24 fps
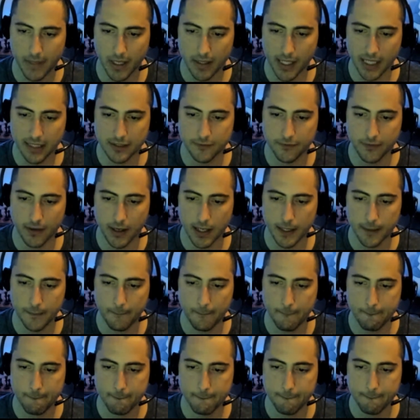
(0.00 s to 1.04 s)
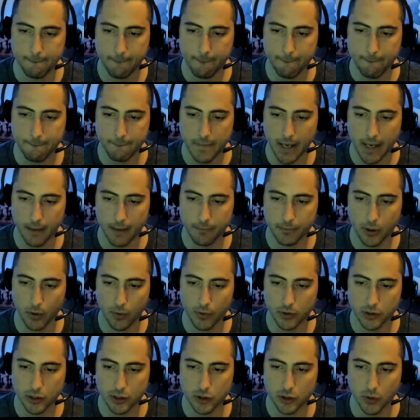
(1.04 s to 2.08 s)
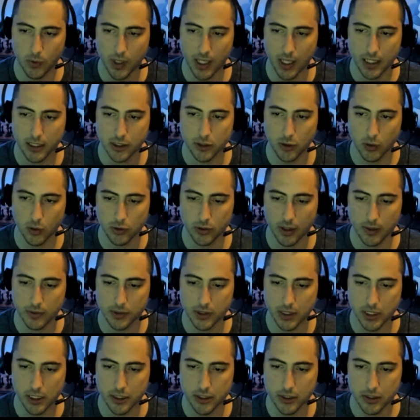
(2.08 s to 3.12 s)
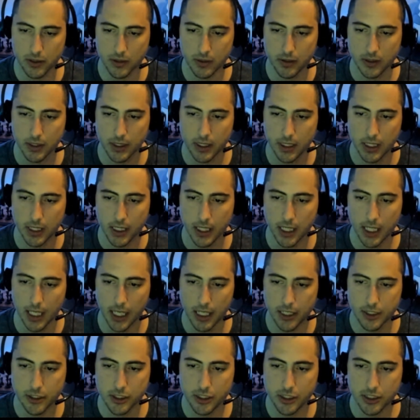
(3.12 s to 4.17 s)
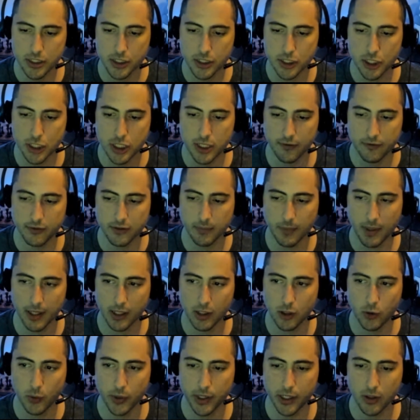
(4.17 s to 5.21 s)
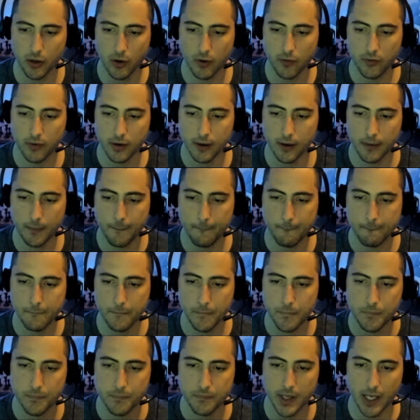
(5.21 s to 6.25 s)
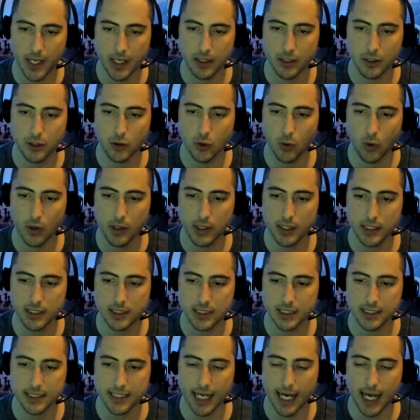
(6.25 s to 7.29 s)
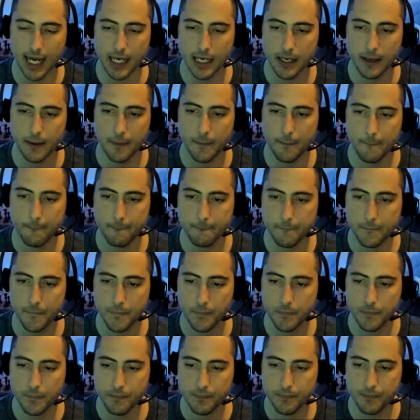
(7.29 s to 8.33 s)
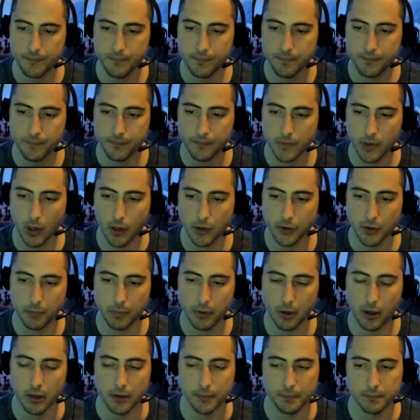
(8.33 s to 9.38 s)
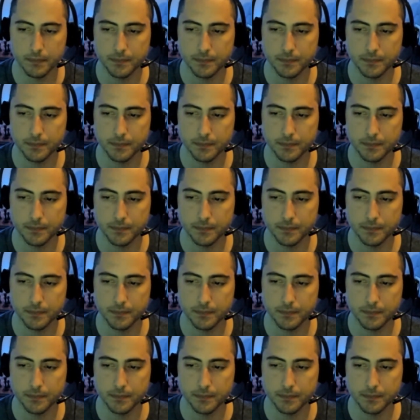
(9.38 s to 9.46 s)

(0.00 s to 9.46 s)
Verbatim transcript: That's fine. I'm going to do what I told you I was going to do and just shift my queen over and ignore his attack on the pawn.